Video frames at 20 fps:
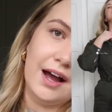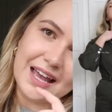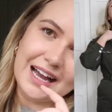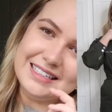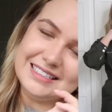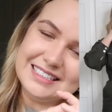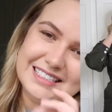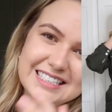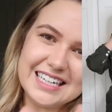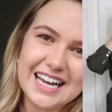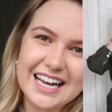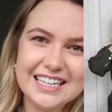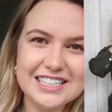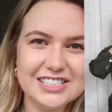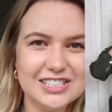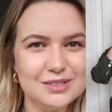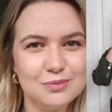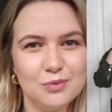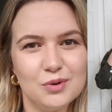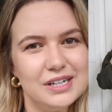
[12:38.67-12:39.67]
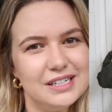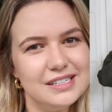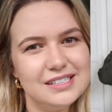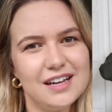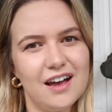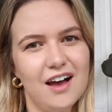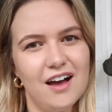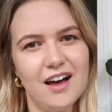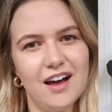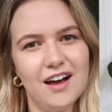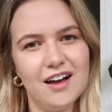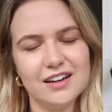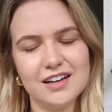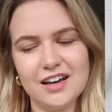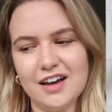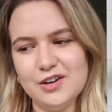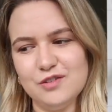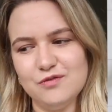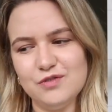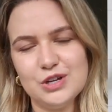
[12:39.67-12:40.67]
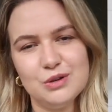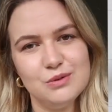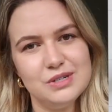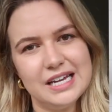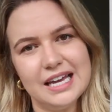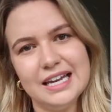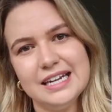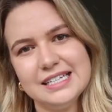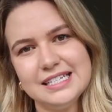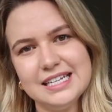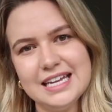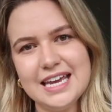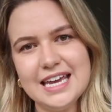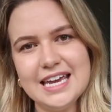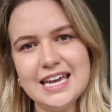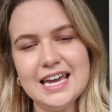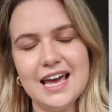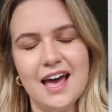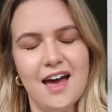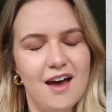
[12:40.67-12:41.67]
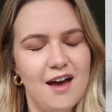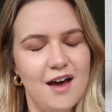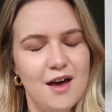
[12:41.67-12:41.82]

And yeah, just wanted a kind of utility,